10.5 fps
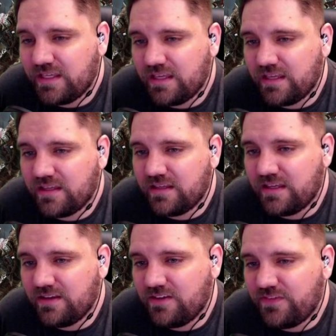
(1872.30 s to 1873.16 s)
If
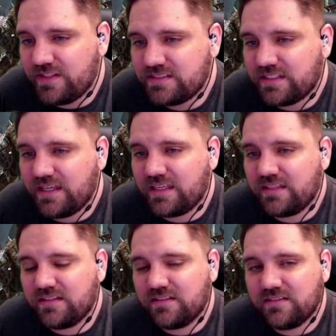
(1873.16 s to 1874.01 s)
it's
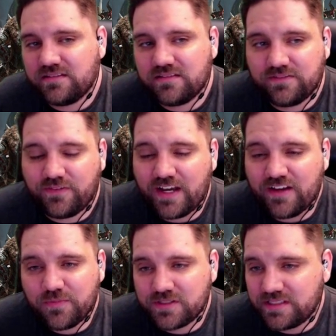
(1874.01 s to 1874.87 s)
like
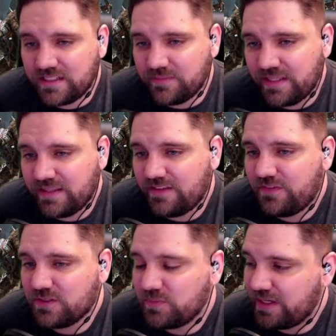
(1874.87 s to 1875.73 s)
5%, man,
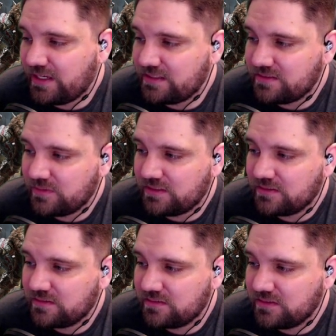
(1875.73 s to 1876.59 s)
that feels bad to
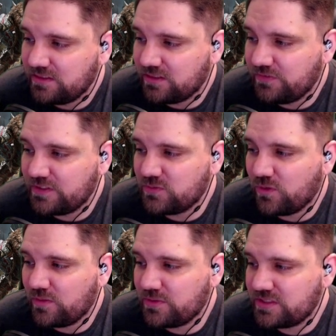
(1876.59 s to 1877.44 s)
me. If it's
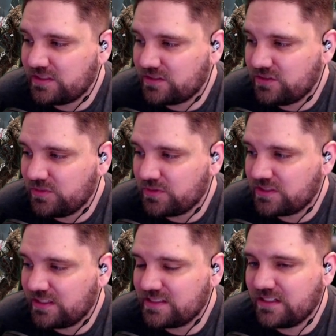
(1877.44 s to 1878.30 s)
1% or
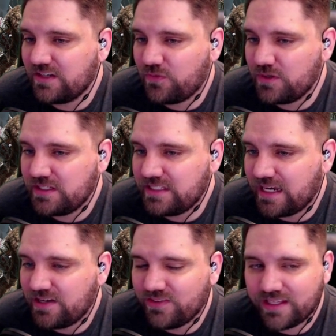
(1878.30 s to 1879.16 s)
2%, it's enough where you
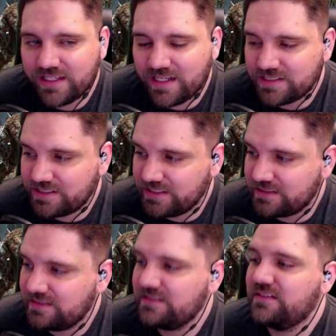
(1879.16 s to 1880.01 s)
die. You're like, ah,
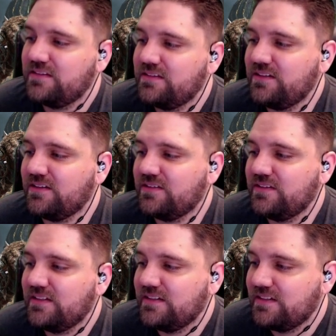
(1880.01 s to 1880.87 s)
shit.
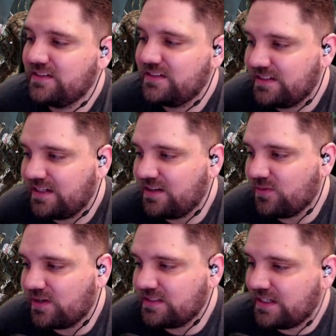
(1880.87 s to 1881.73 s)
I
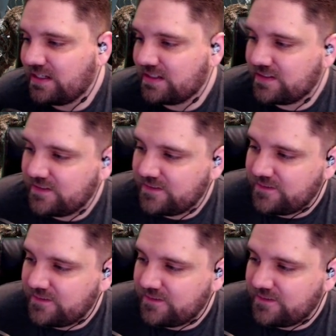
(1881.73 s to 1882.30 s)
don't want to die.